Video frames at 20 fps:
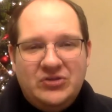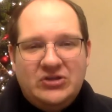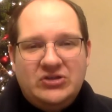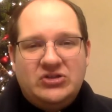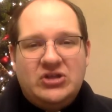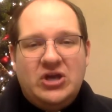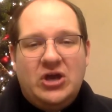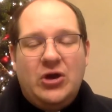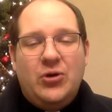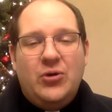
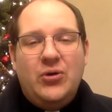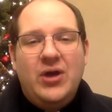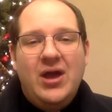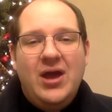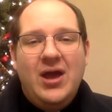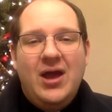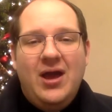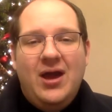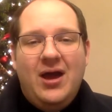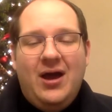So
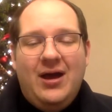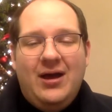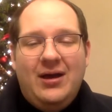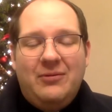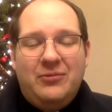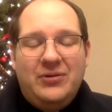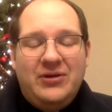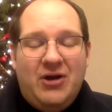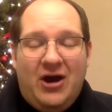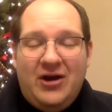
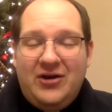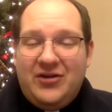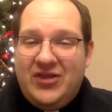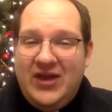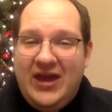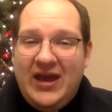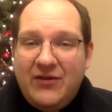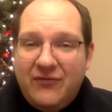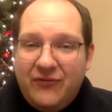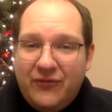we are
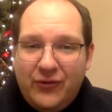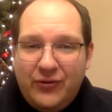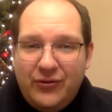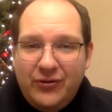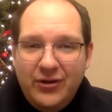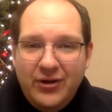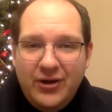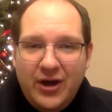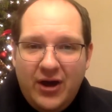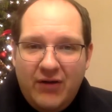
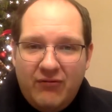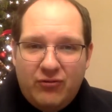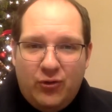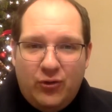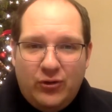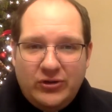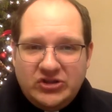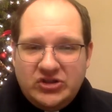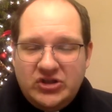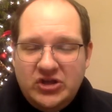thankful, of
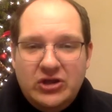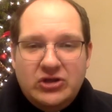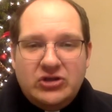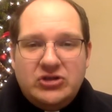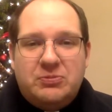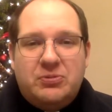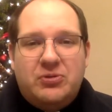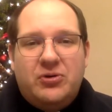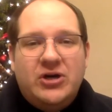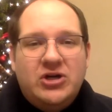course, to those
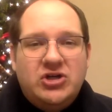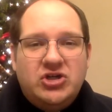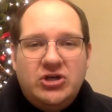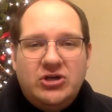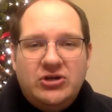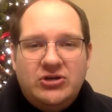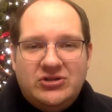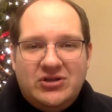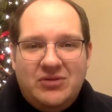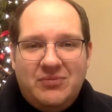
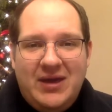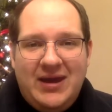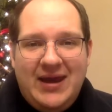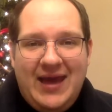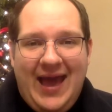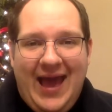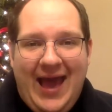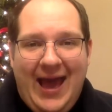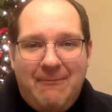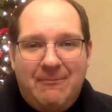parishioners that made it
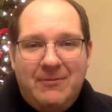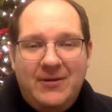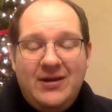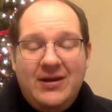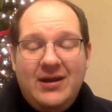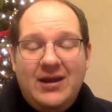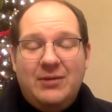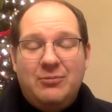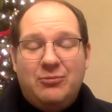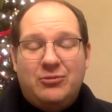happen,
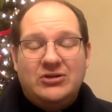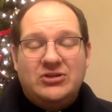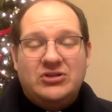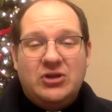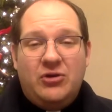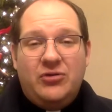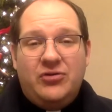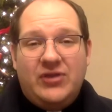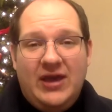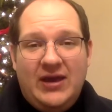and we're
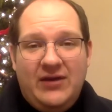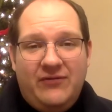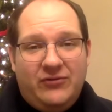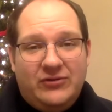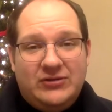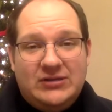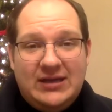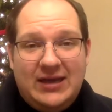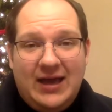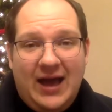so thankful
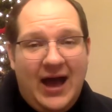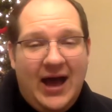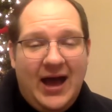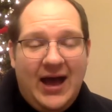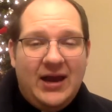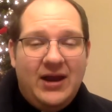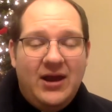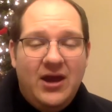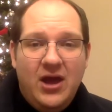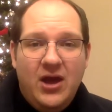to
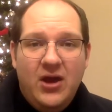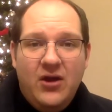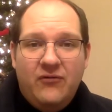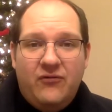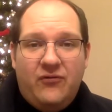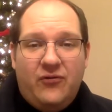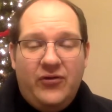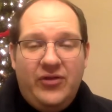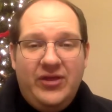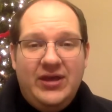God
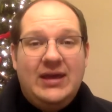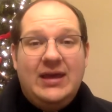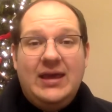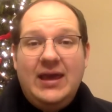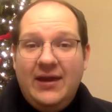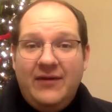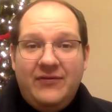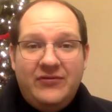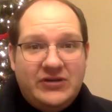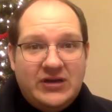for the
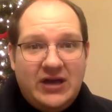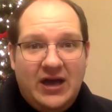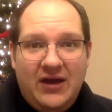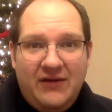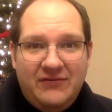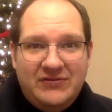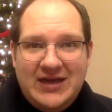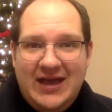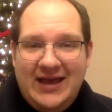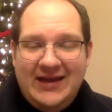gift
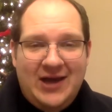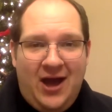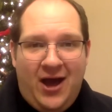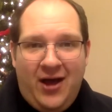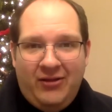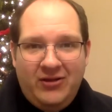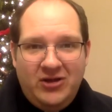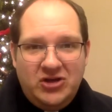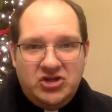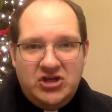of
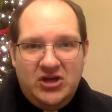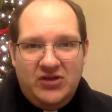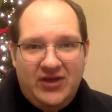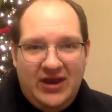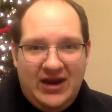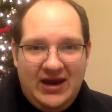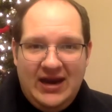technology that